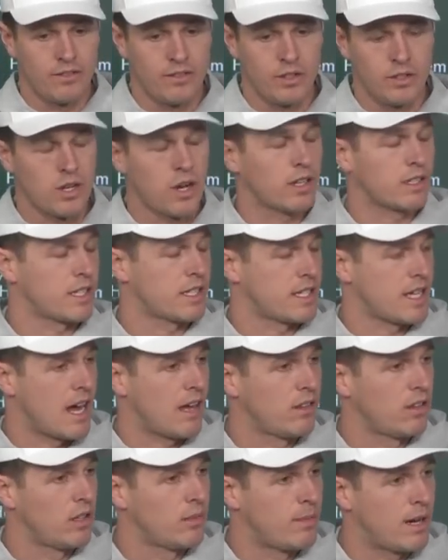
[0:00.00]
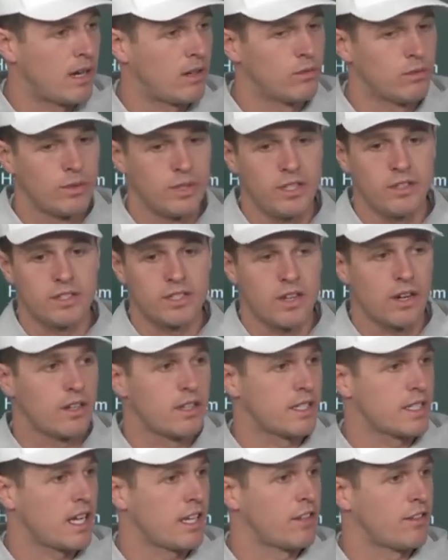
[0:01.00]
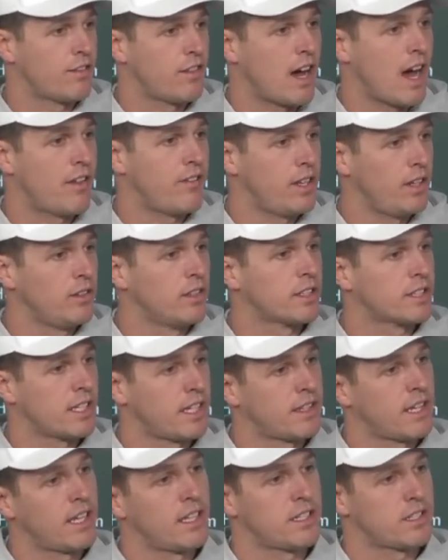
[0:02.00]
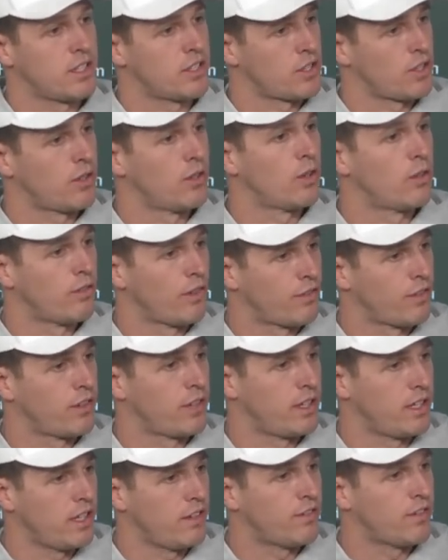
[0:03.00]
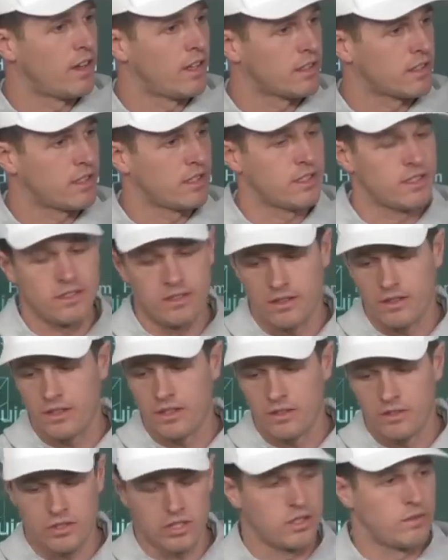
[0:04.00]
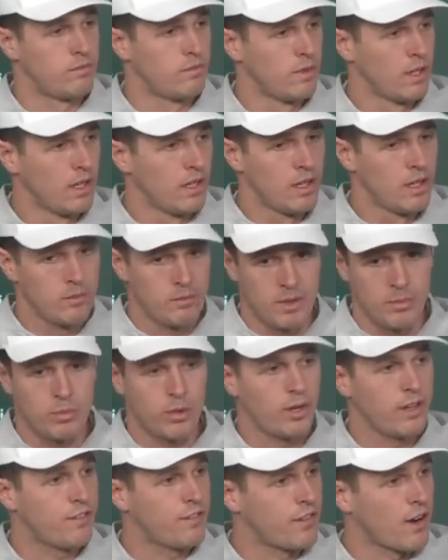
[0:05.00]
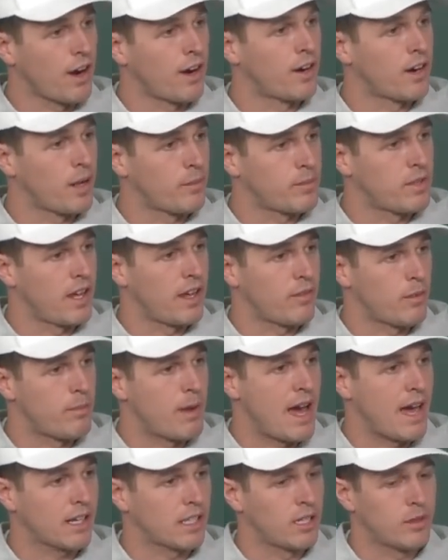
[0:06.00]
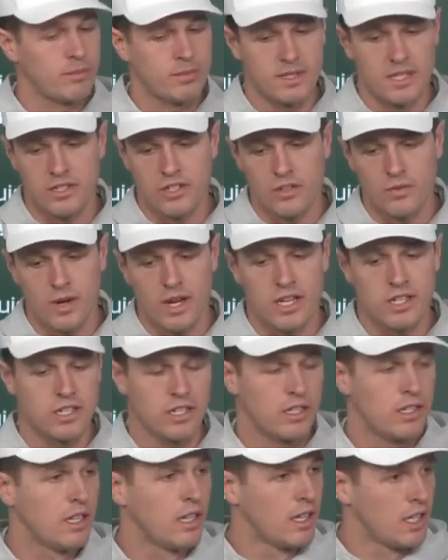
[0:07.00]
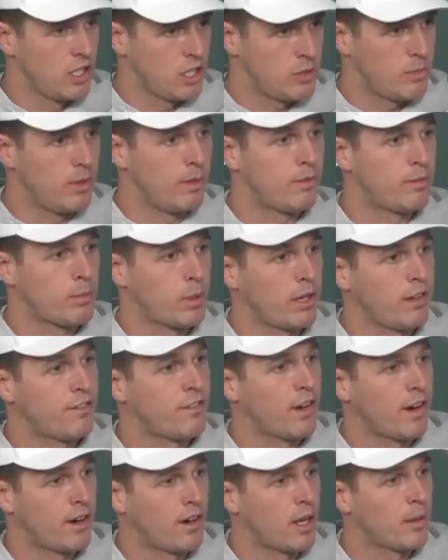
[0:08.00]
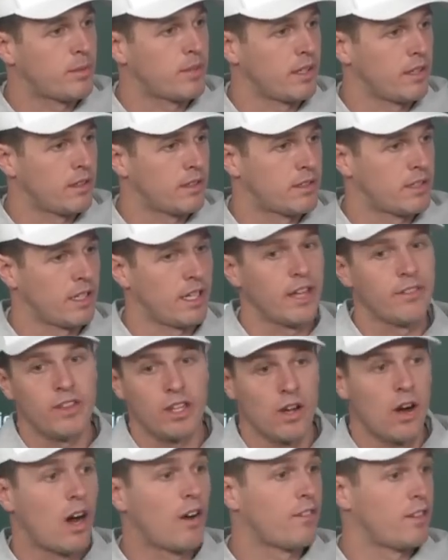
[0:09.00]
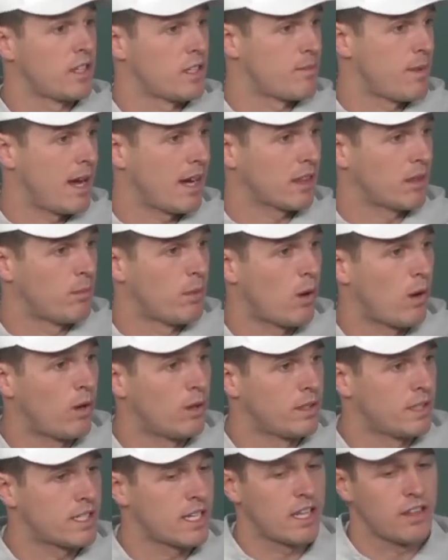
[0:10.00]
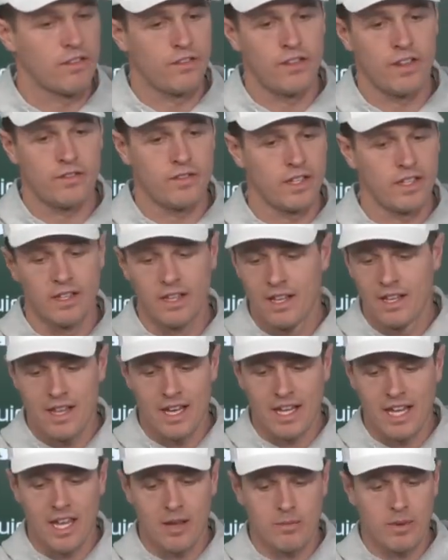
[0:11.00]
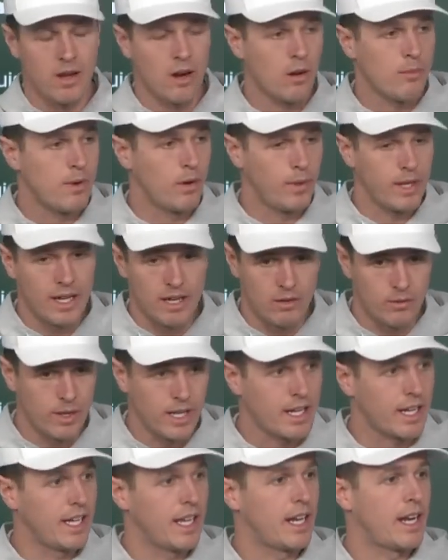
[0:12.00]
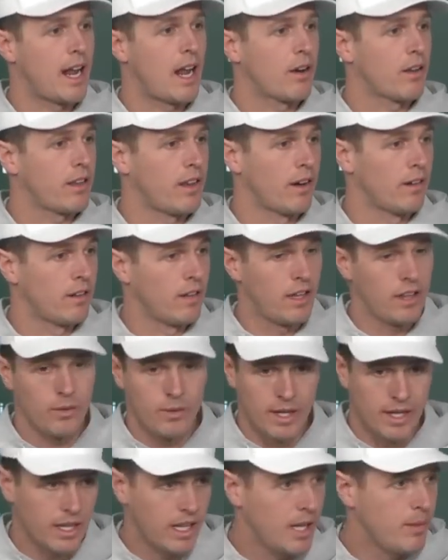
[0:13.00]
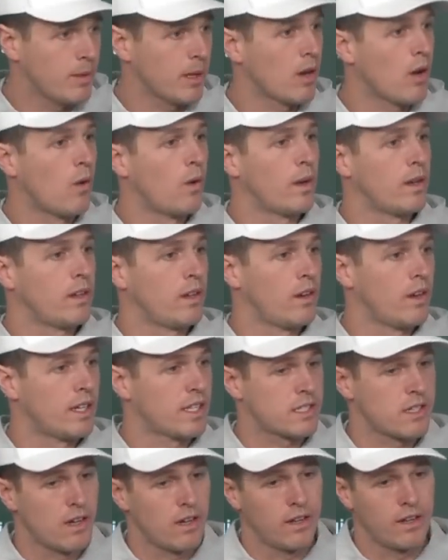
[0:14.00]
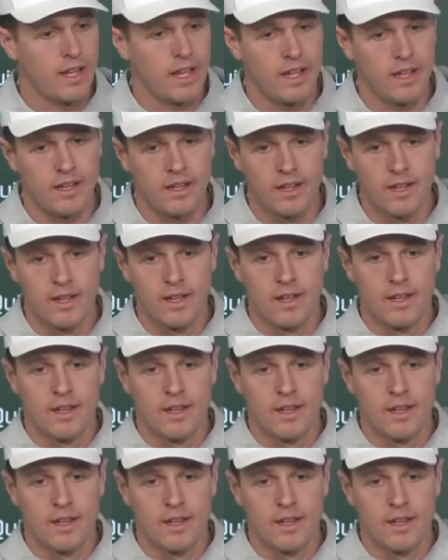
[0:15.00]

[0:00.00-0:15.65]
If you talk to Sala about when you start inside the 5, he looks at that as a turnover for the defense because you should be pretty fired up to have a backed-up situation. You should be pretty fired up to give the offense back the ball inside the 50. That can't be our we got to get it out of there. And then we got to keep it going. You know, I saw a